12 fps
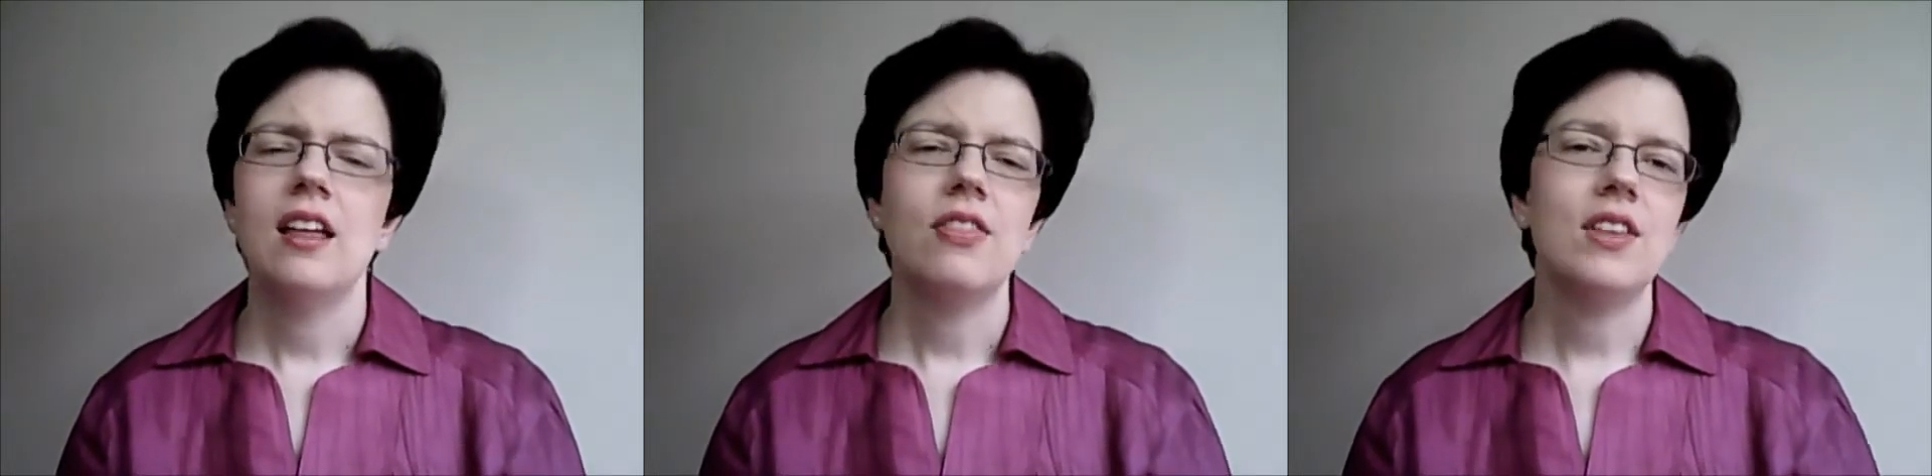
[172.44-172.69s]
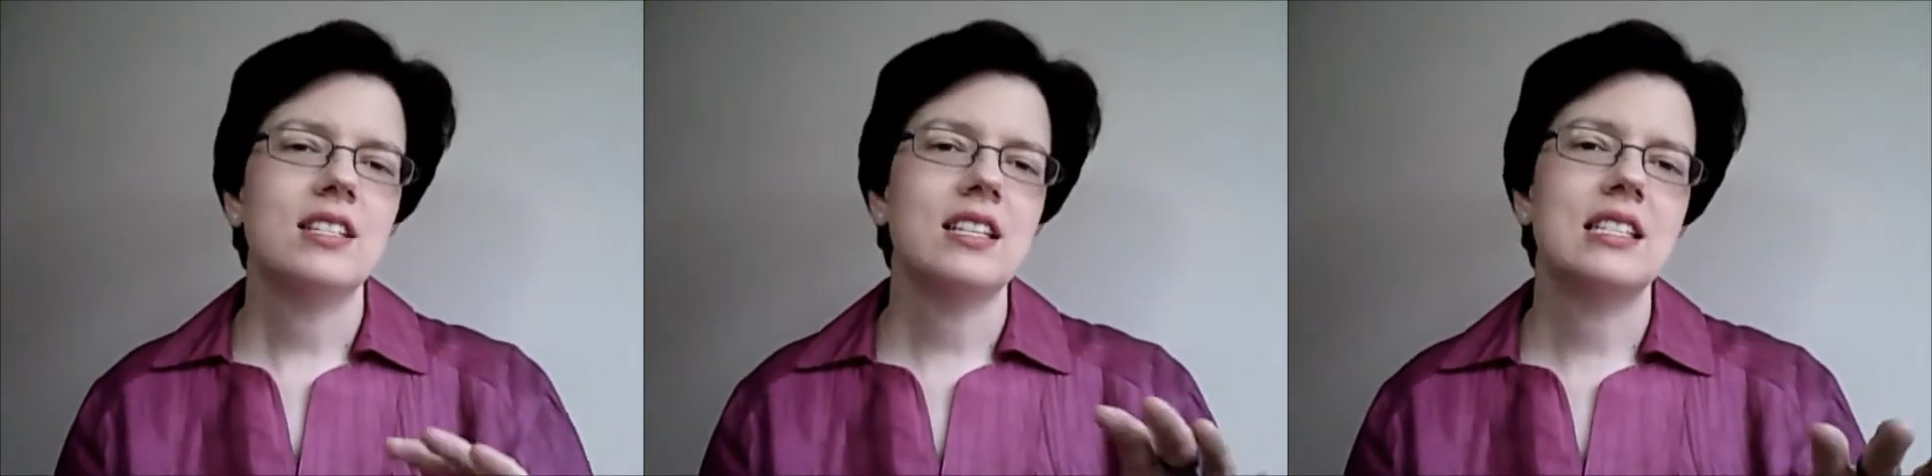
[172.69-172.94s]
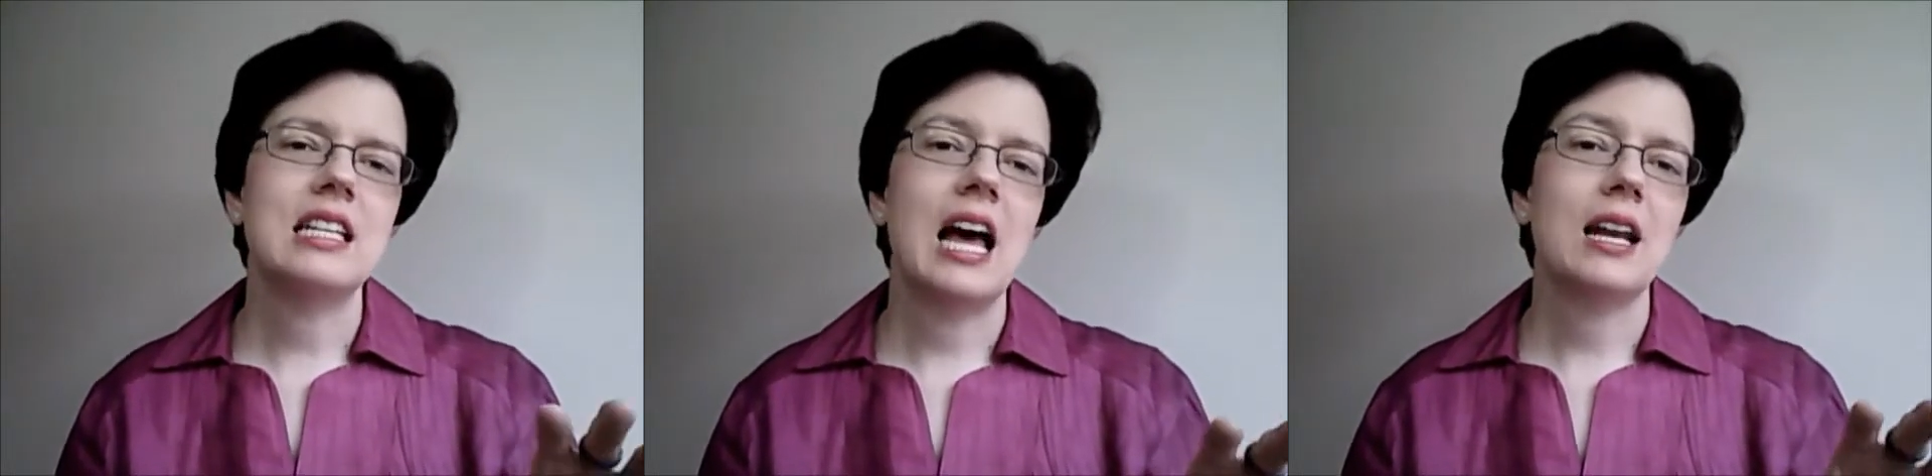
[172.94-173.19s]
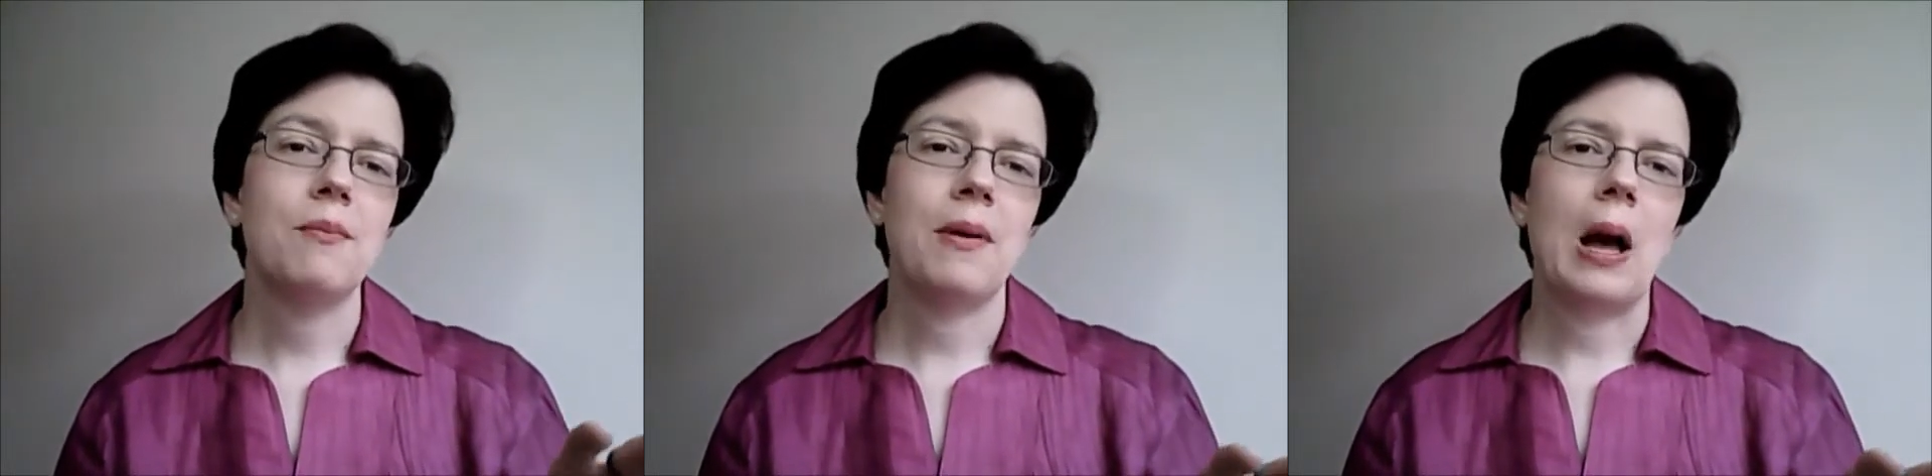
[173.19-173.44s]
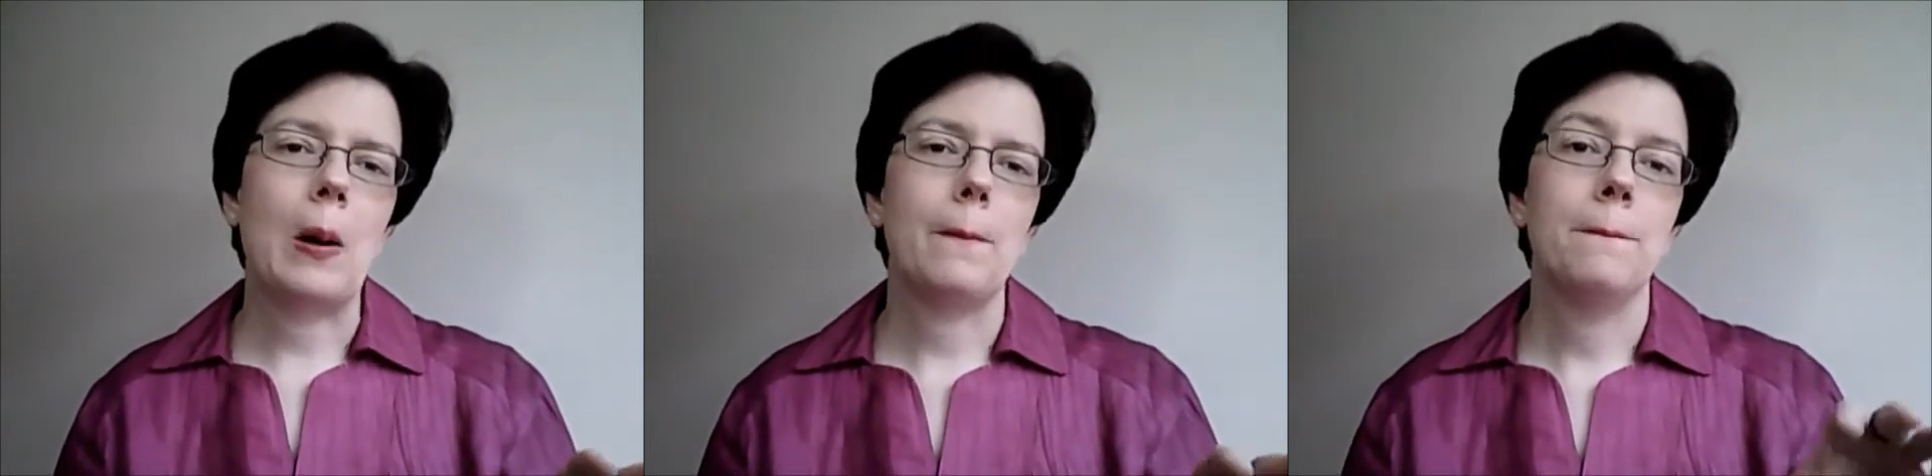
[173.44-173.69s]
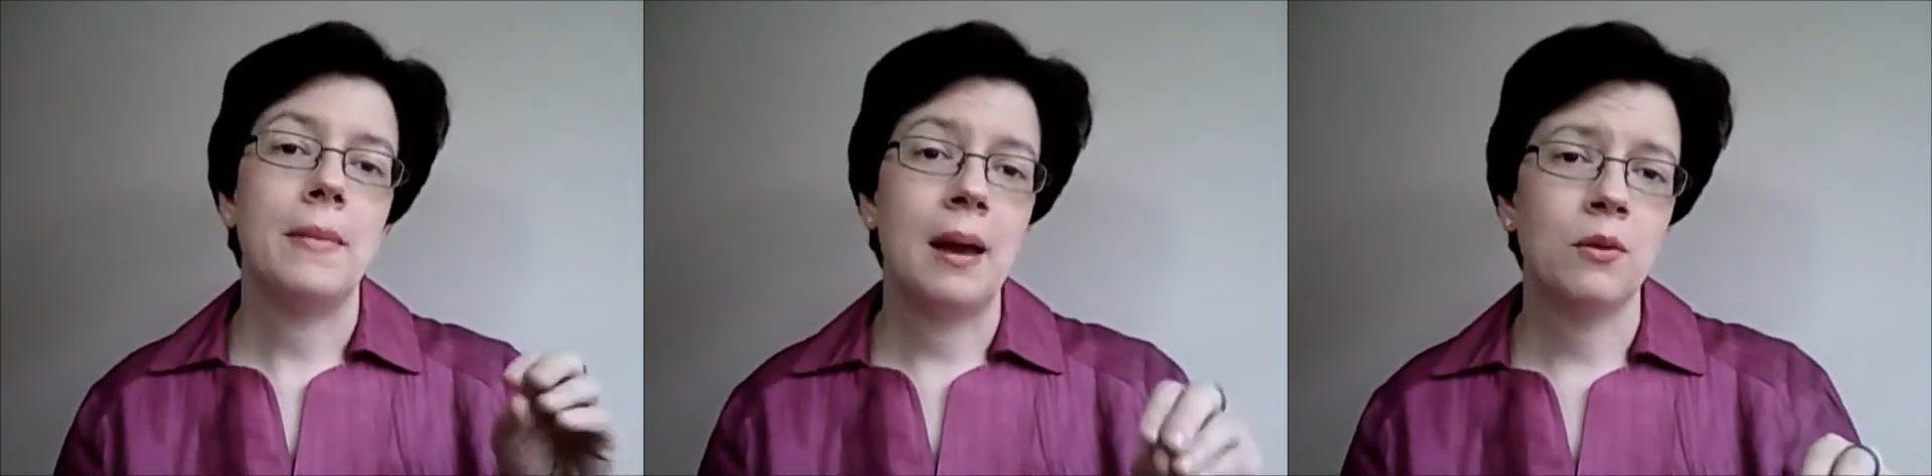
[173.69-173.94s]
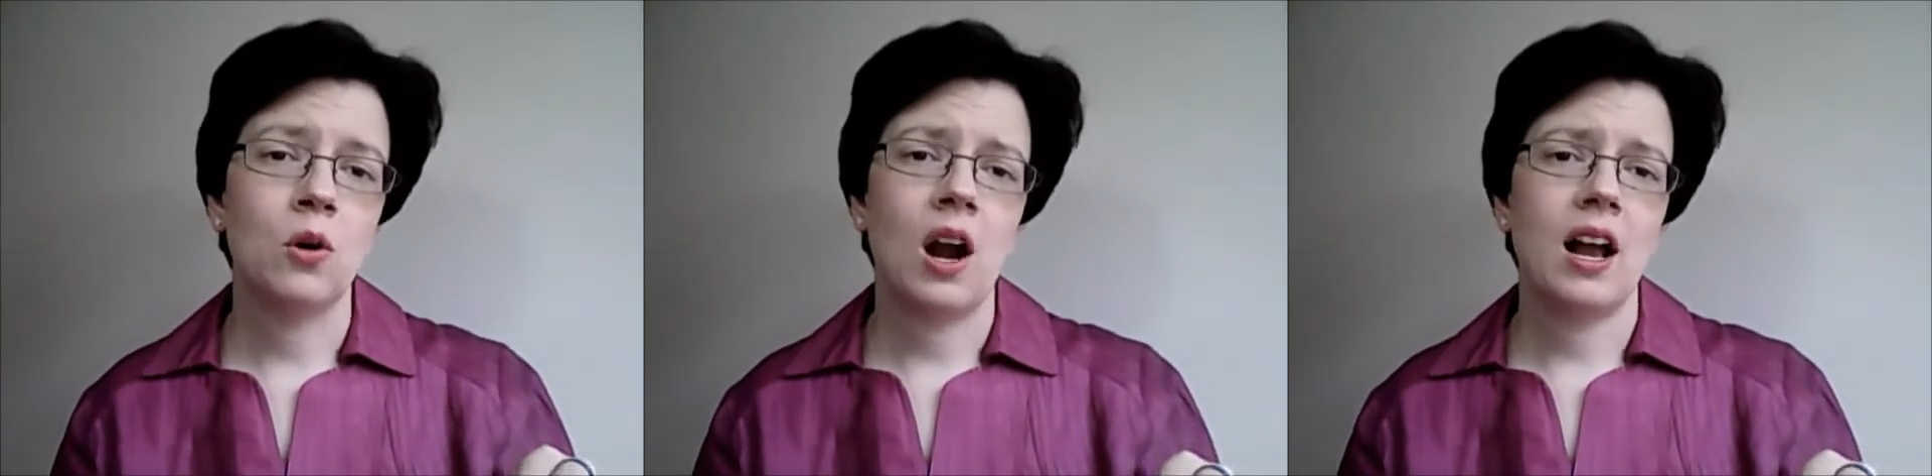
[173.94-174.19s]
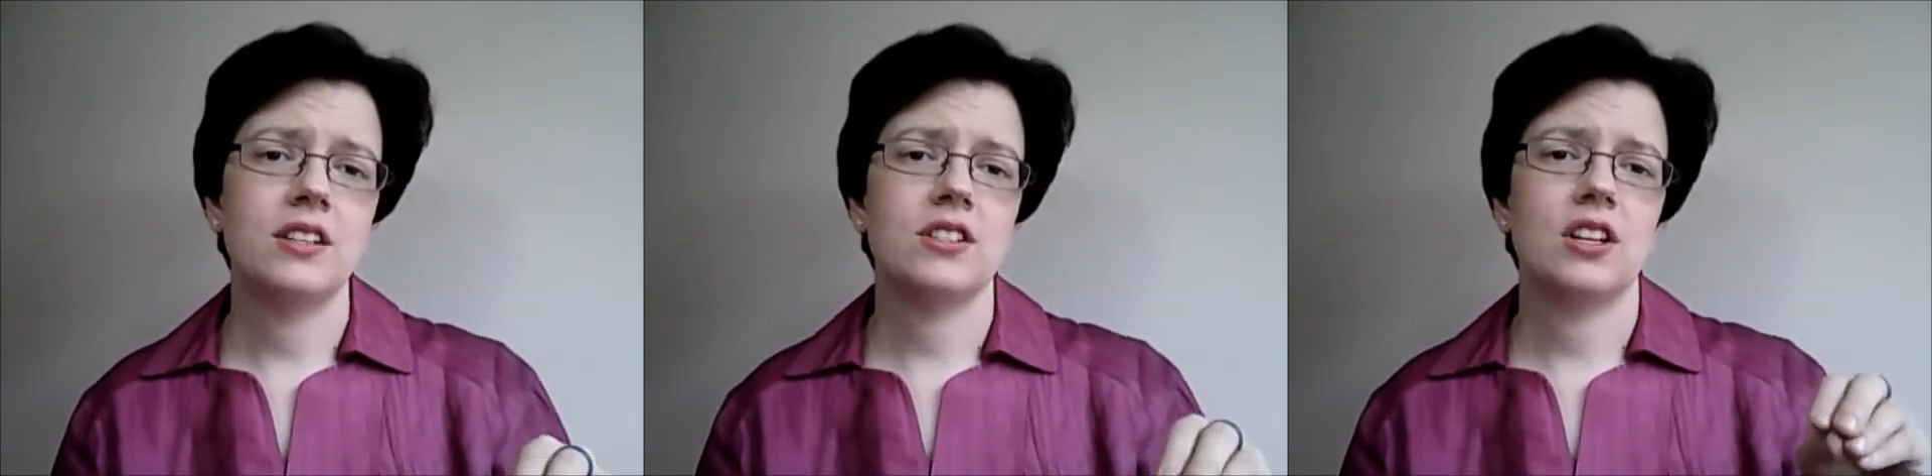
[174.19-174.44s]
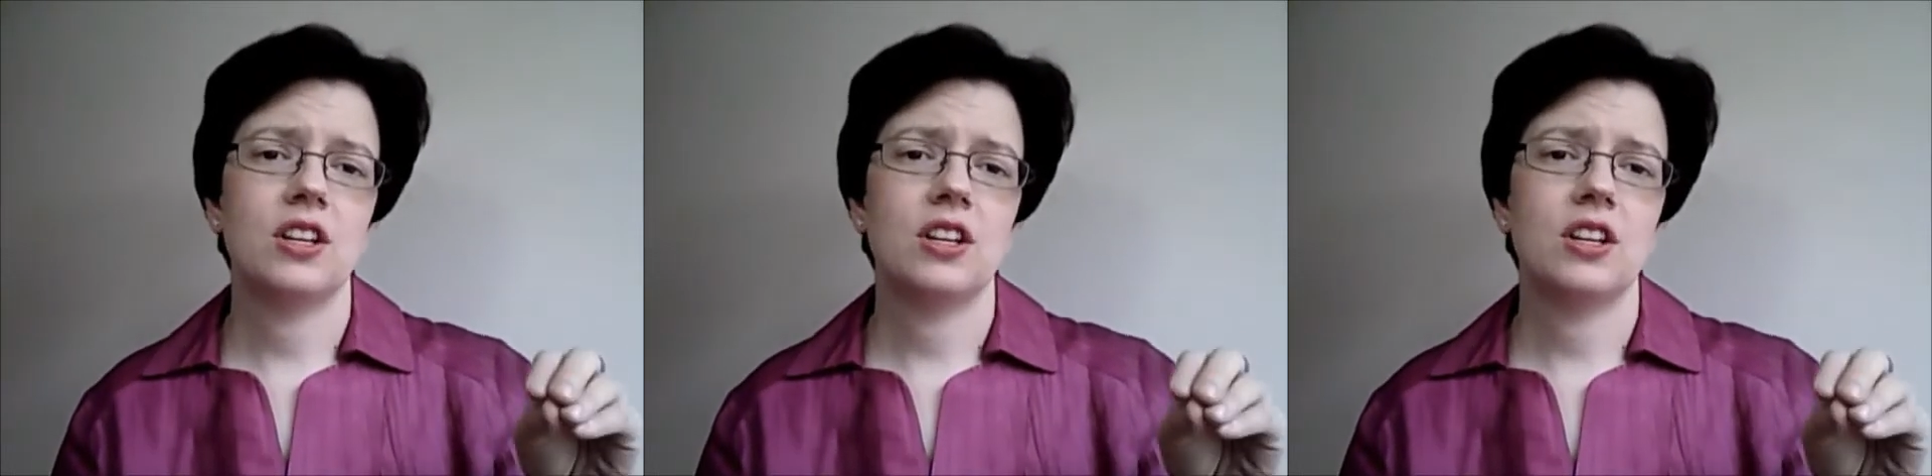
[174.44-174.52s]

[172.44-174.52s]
This is not about memorizing